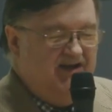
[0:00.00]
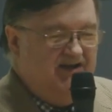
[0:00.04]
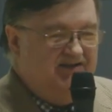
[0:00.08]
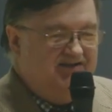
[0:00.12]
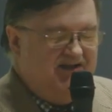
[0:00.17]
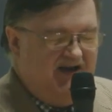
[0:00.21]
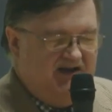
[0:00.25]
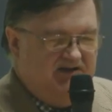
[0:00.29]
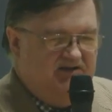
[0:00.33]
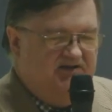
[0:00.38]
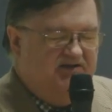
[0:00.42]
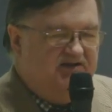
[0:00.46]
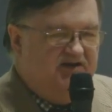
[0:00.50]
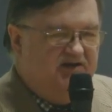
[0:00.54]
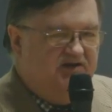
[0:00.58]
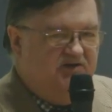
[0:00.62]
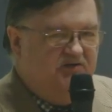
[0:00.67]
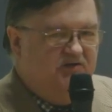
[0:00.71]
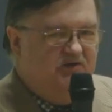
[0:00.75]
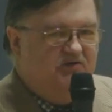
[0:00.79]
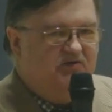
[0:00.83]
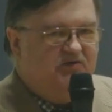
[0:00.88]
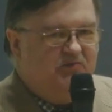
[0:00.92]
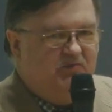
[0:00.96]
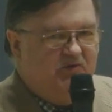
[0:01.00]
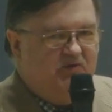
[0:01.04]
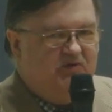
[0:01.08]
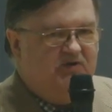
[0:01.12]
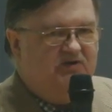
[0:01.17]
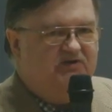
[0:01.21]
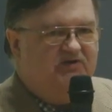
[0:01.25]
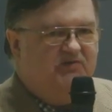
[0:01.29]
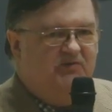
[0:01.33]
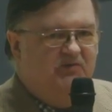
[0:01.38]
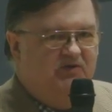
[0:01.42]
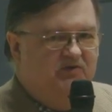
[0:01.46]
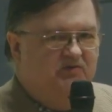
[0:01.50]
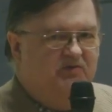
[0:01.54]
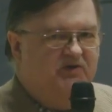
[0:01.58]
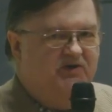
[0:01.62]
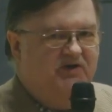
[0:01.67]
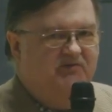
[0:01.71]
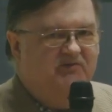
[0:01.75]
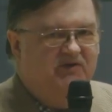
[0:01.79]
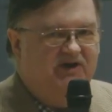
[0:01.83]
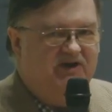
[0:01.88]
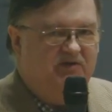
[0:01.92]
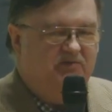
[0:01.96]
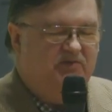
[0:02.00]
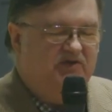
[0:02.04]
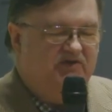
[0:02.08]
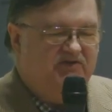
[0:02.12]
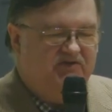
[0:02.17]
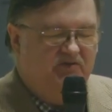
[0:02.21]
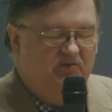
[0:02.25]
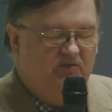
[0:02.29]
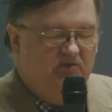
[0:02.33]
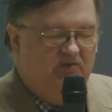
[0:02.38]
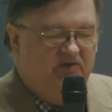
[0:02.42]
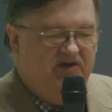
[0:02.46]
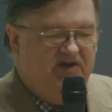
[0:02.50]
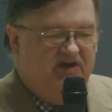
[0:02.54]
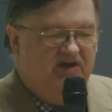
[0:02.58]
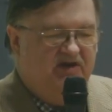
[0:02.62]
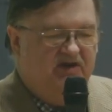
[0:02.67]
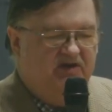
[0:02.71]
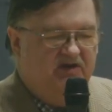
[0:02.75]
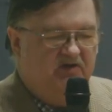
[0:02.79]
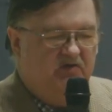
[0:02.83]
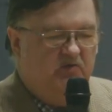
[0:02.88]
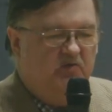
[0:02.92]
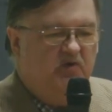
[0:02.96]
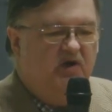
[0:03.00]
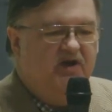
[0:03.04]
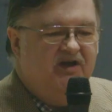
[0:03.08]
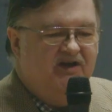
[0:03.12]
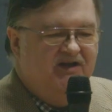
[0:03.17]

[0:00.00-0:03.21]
talented young sportsmen, but it might be somebody who